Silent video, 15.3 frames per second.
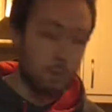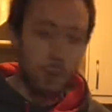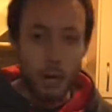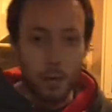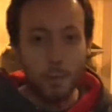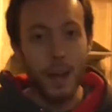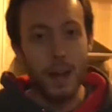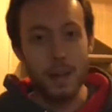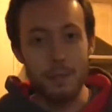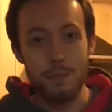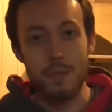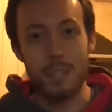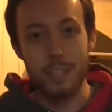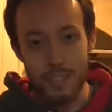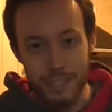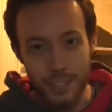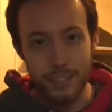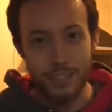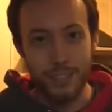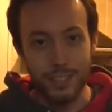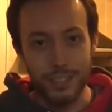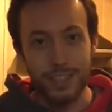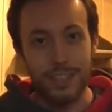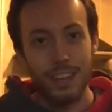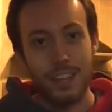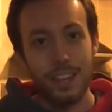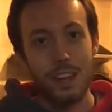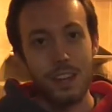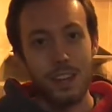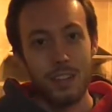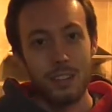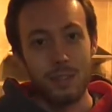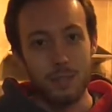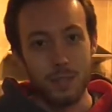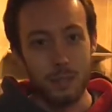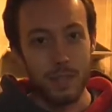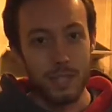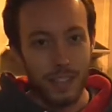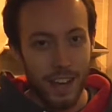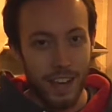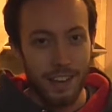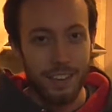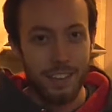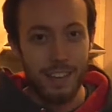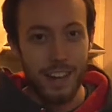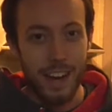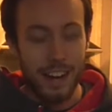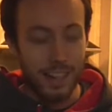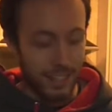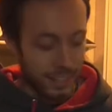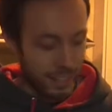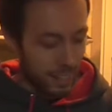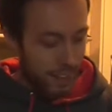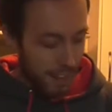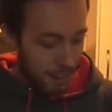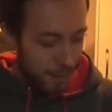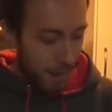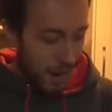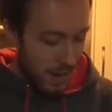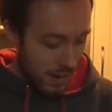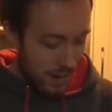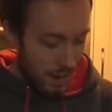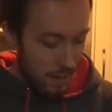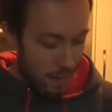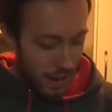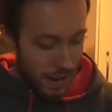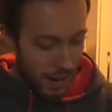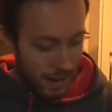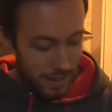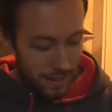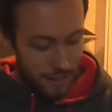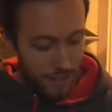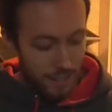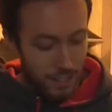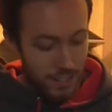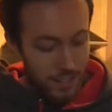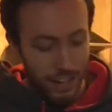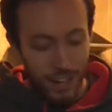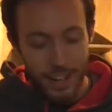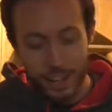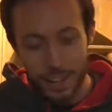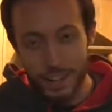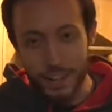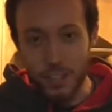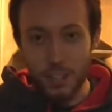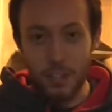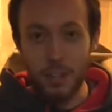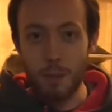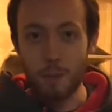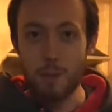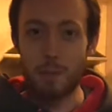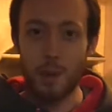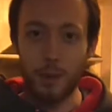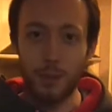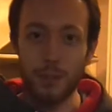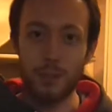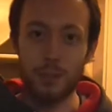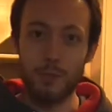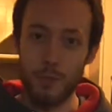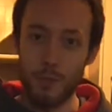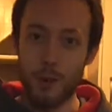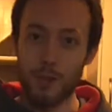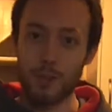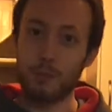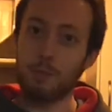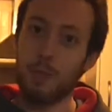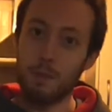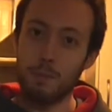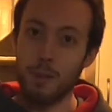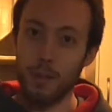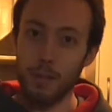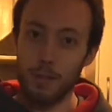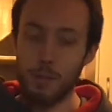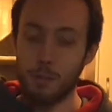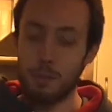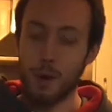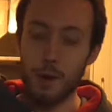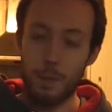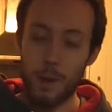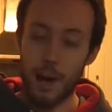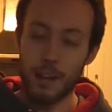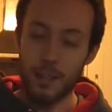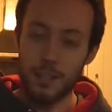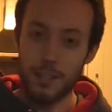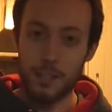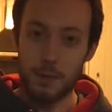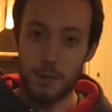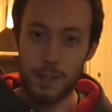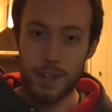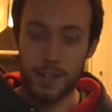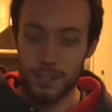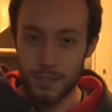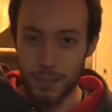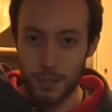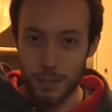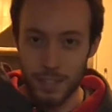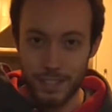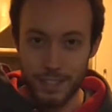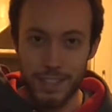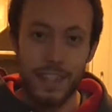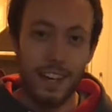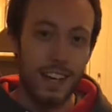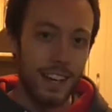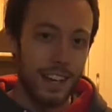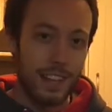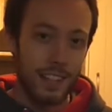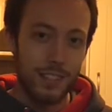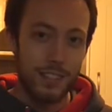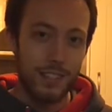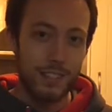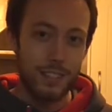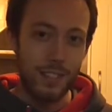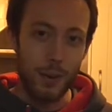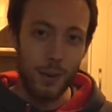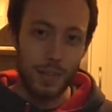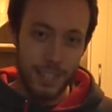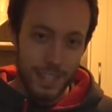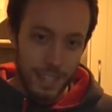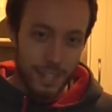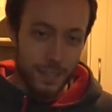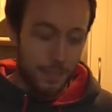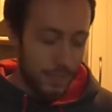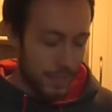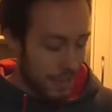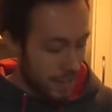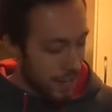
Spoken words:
a spray paint, because after filming that, I started painting it by hand, decided I could not be bothered and would rather spend money on spray paint and do it nice and quickly. So I did.